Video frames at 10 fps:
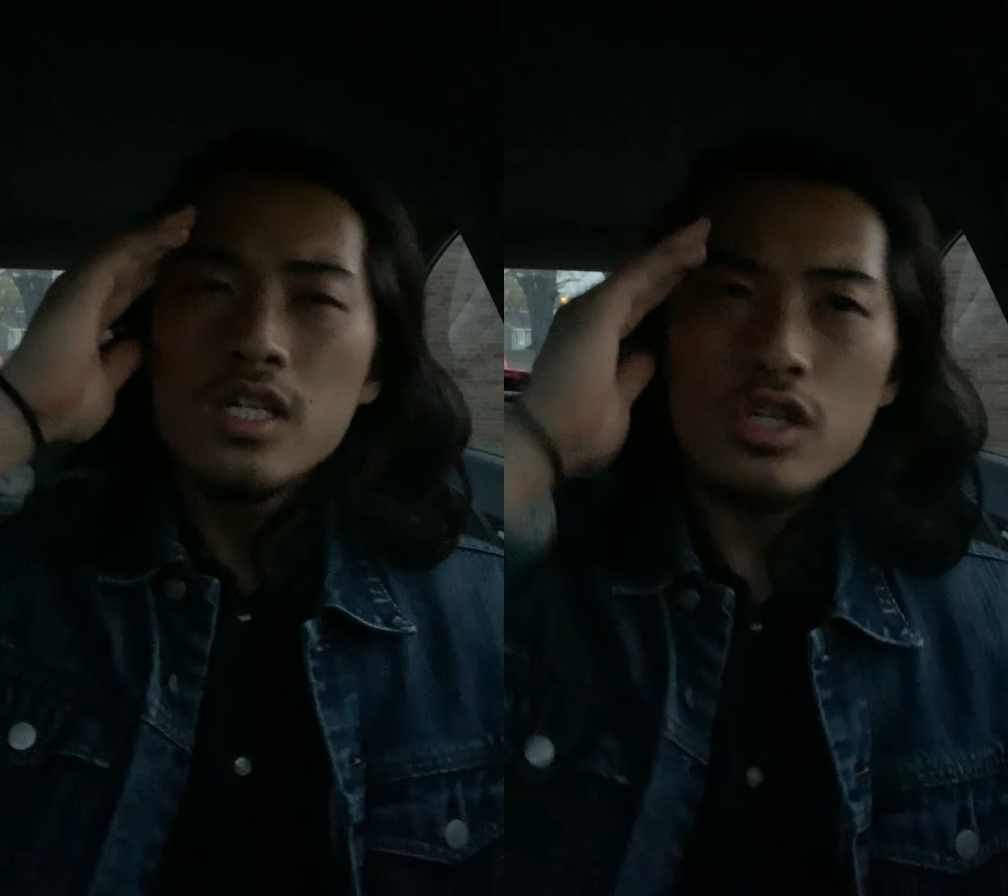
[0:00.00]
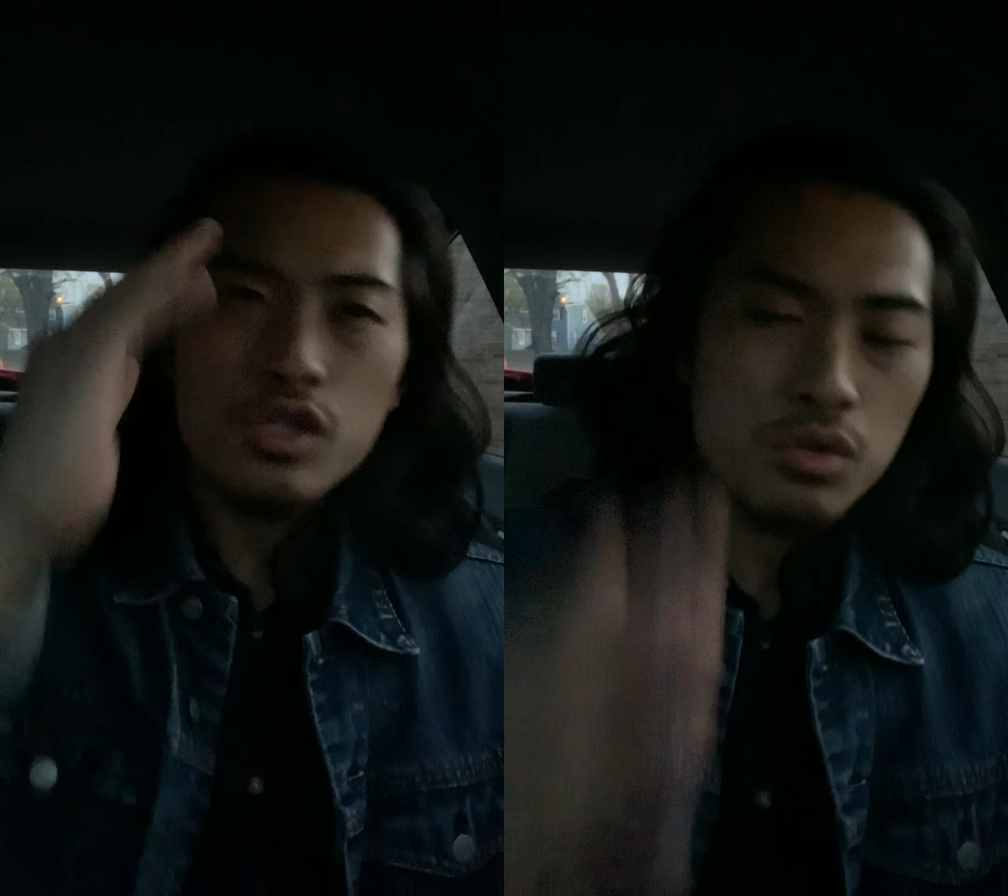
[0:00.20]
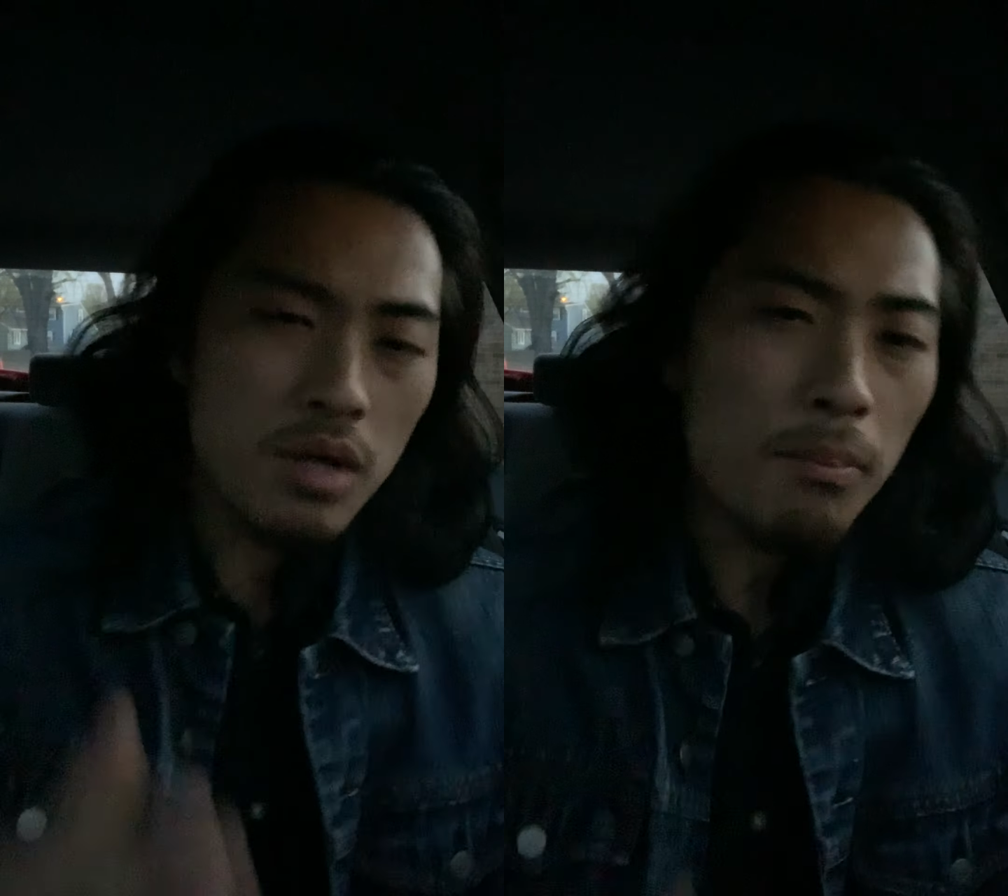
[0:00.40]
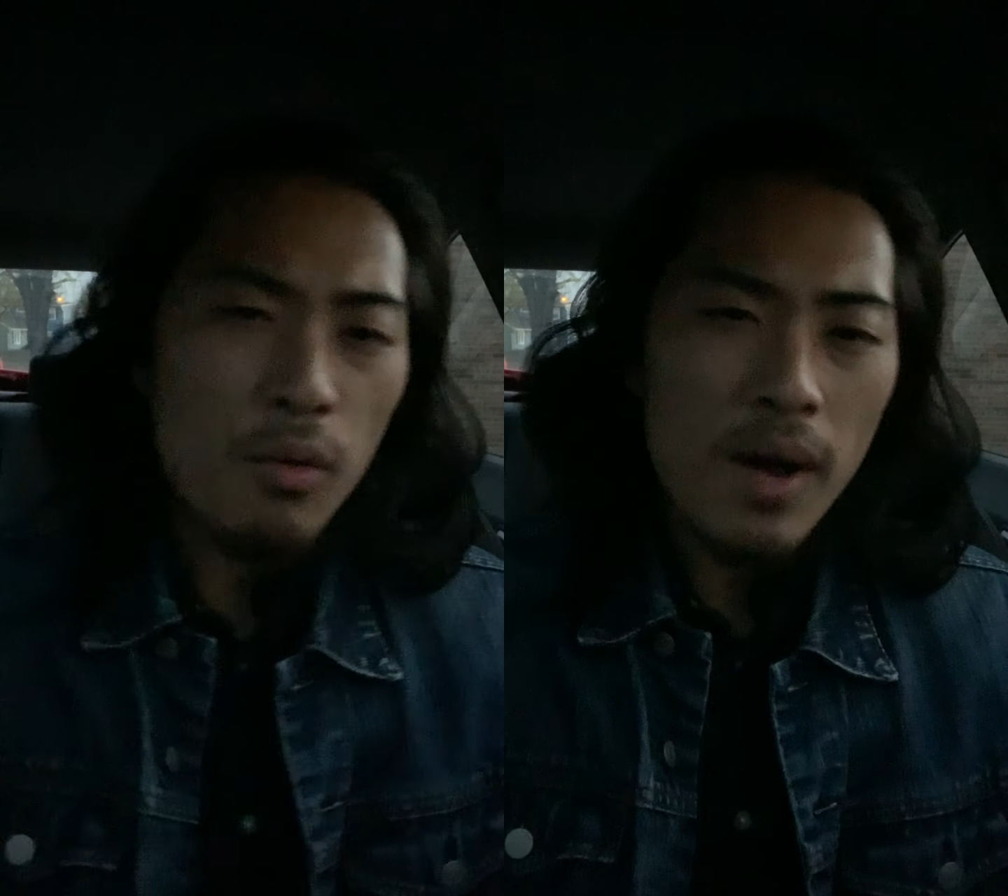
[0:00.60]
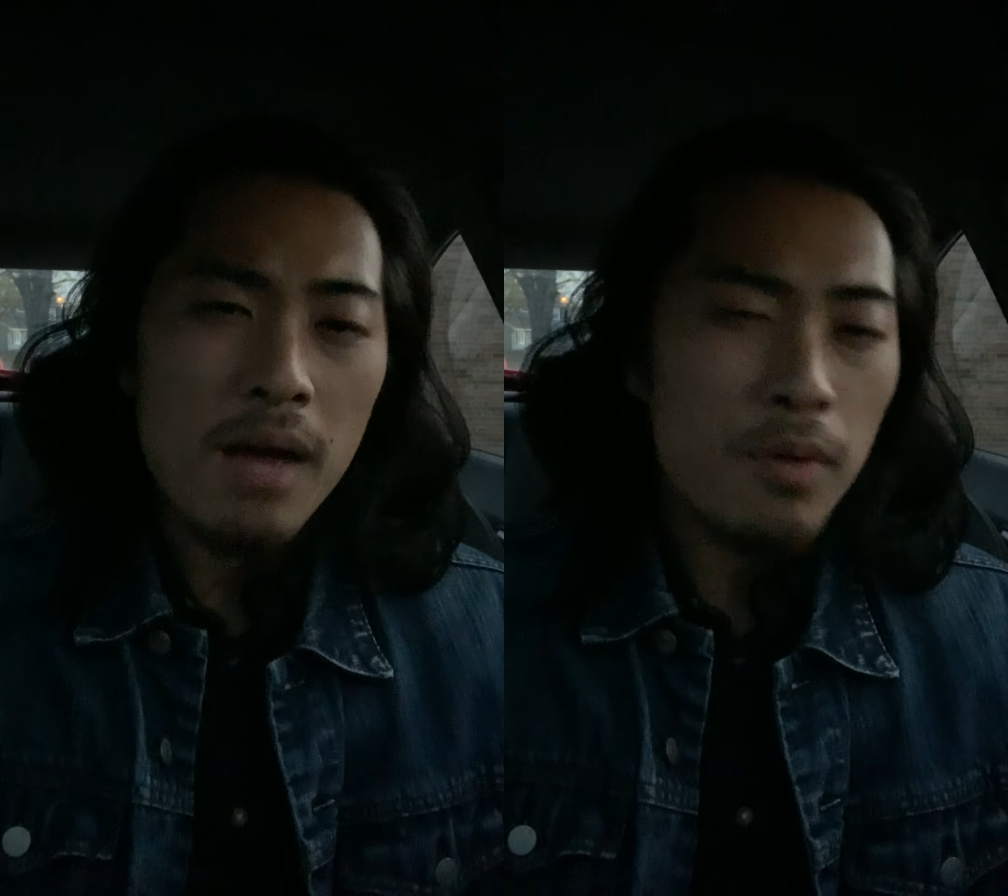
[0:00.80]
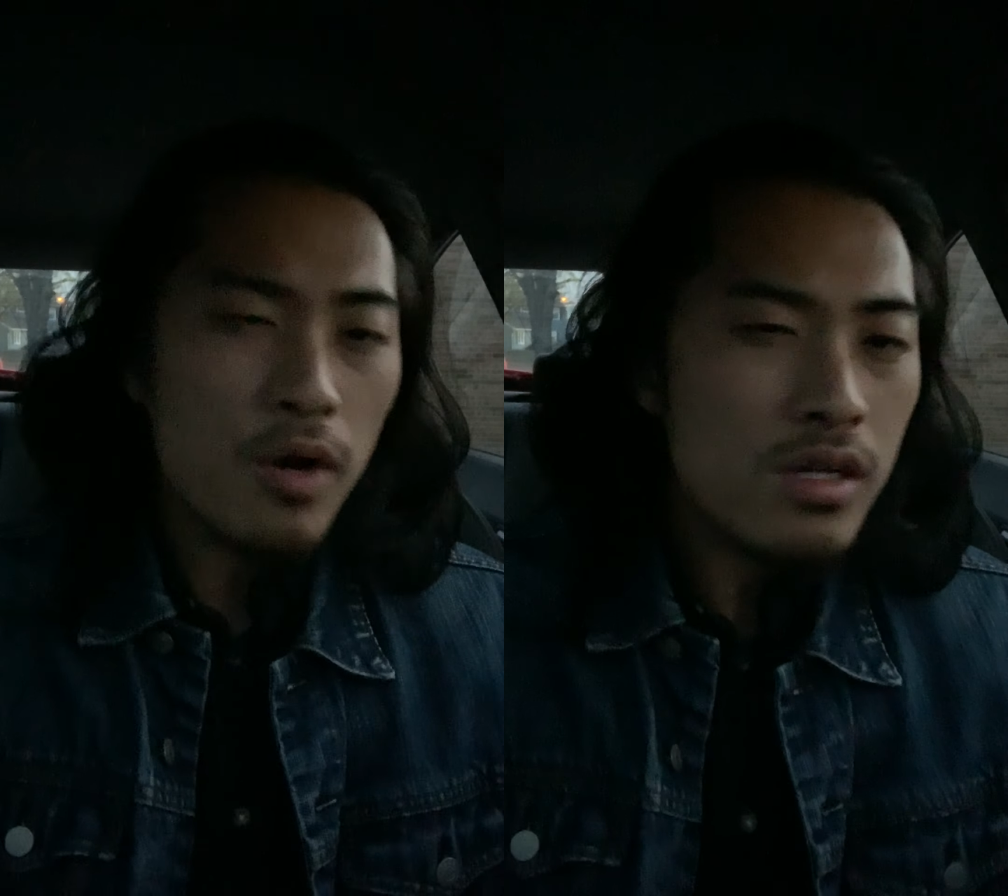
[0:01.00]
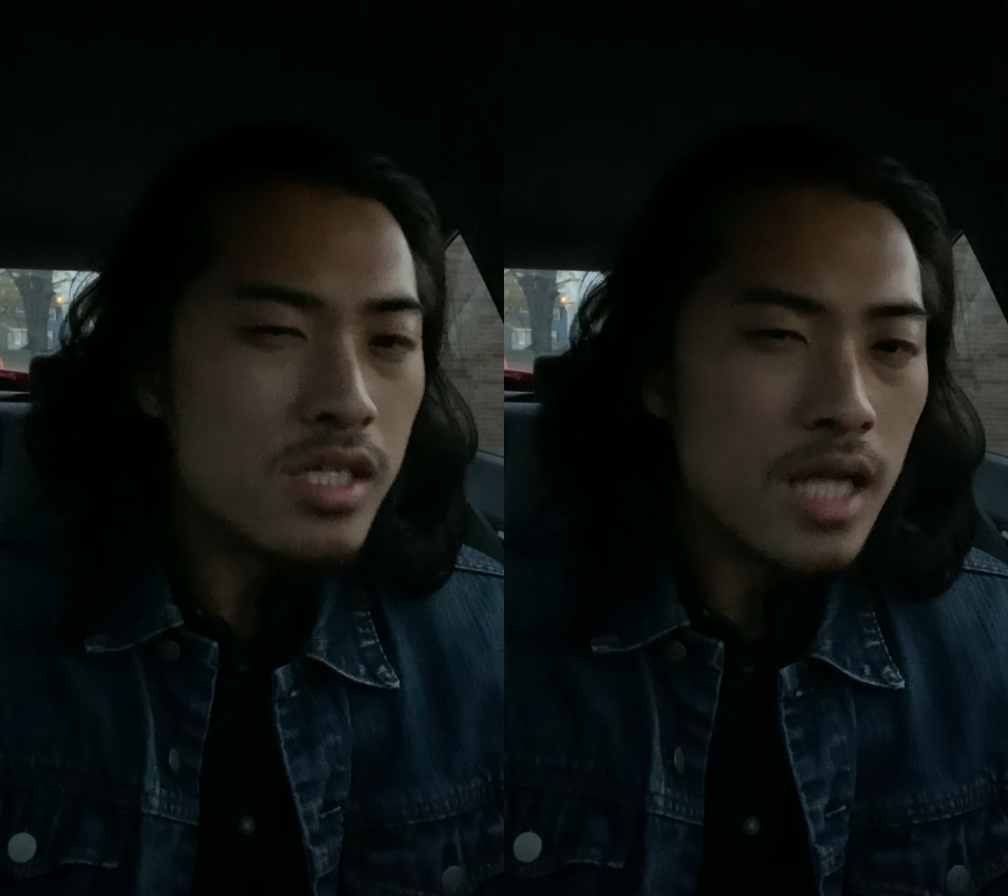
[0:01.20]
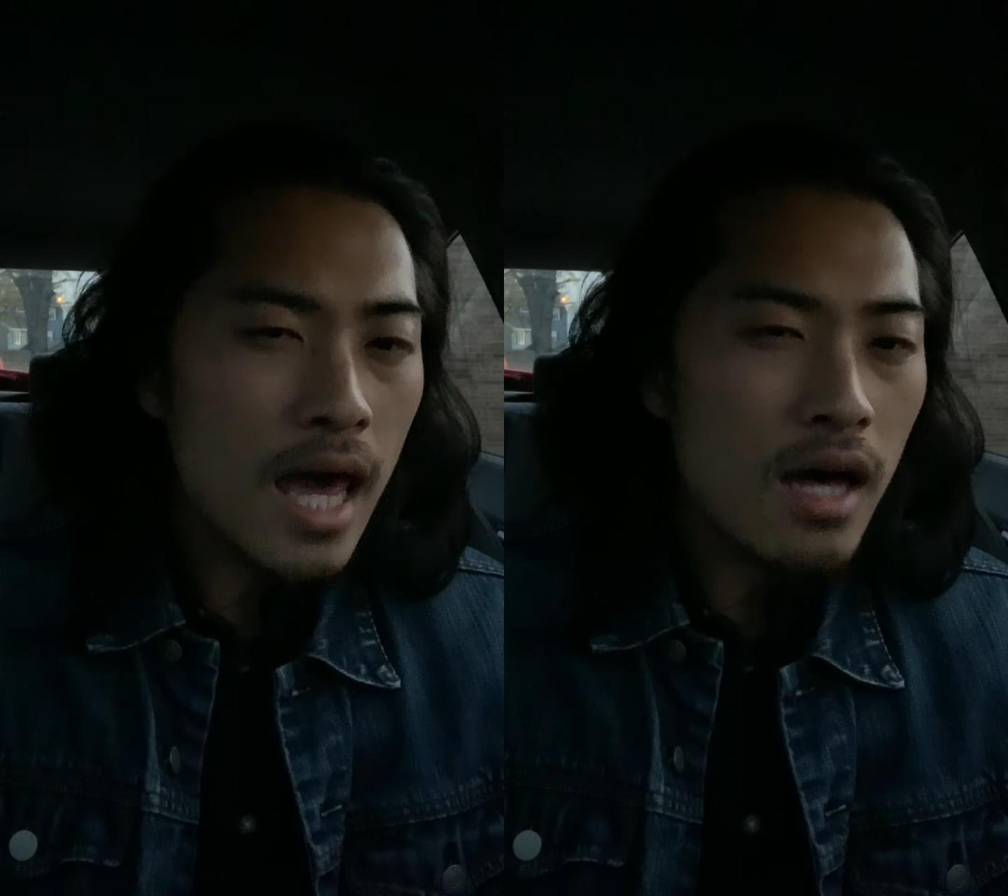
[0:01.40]
strip away
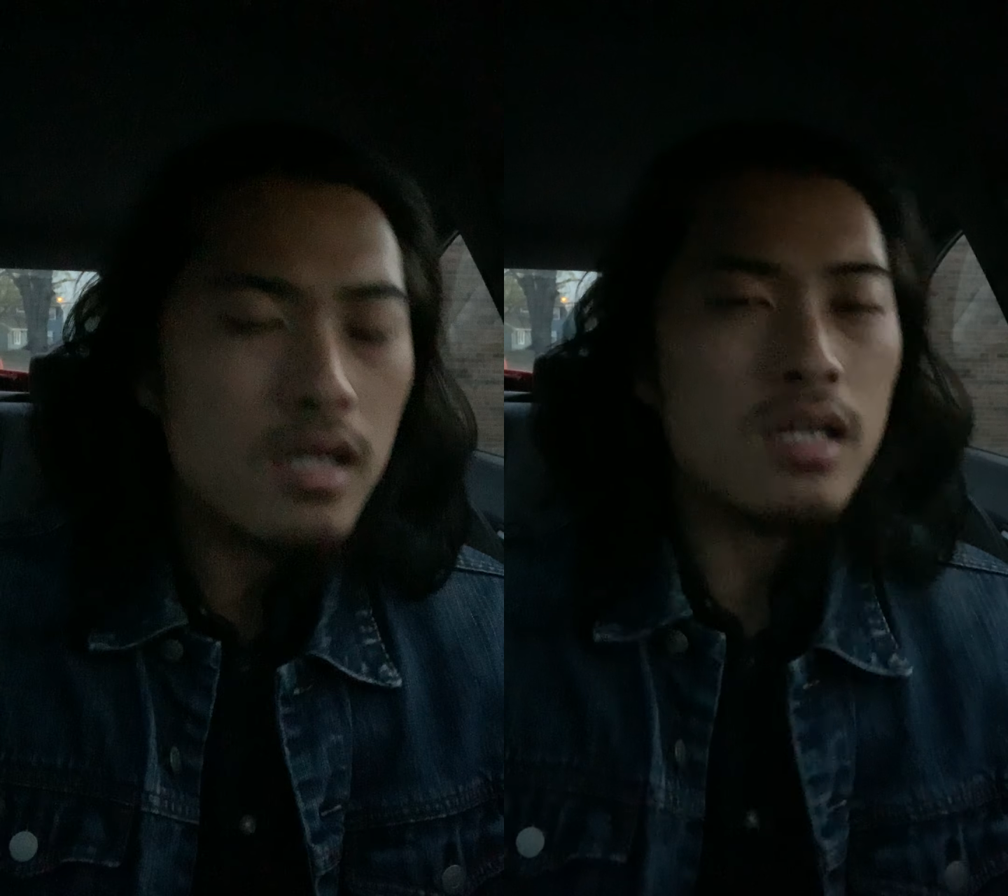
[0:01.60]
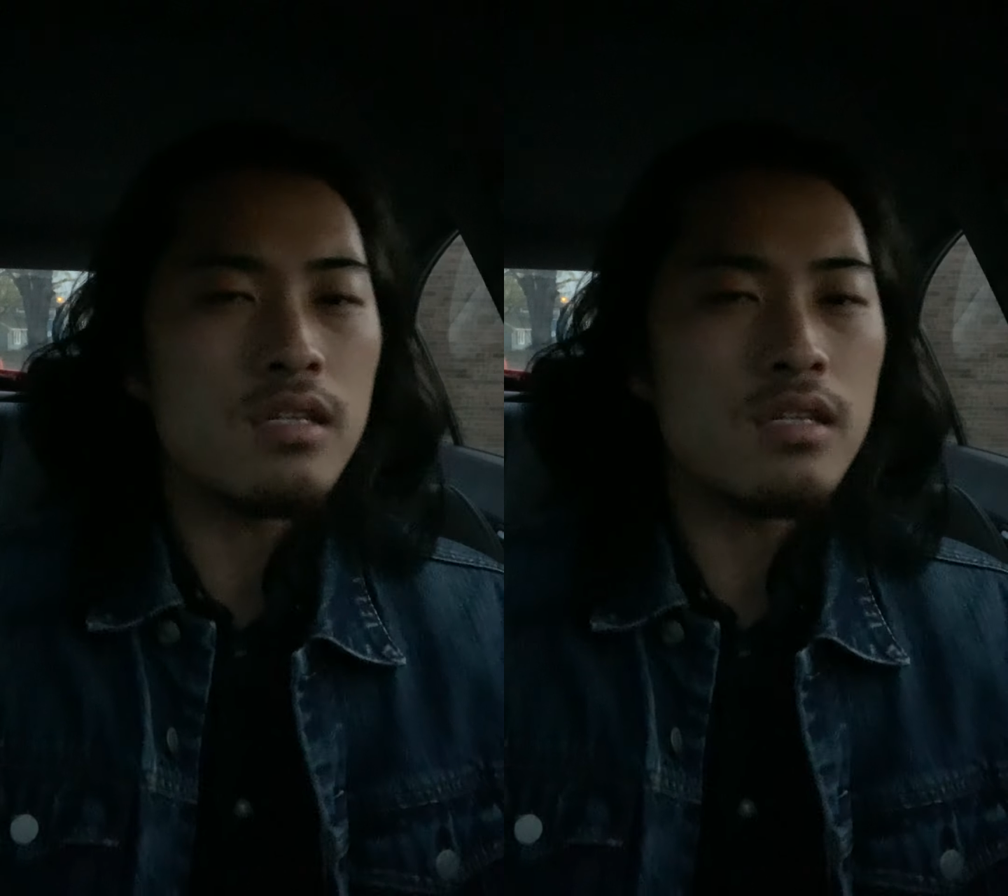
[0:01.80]
personality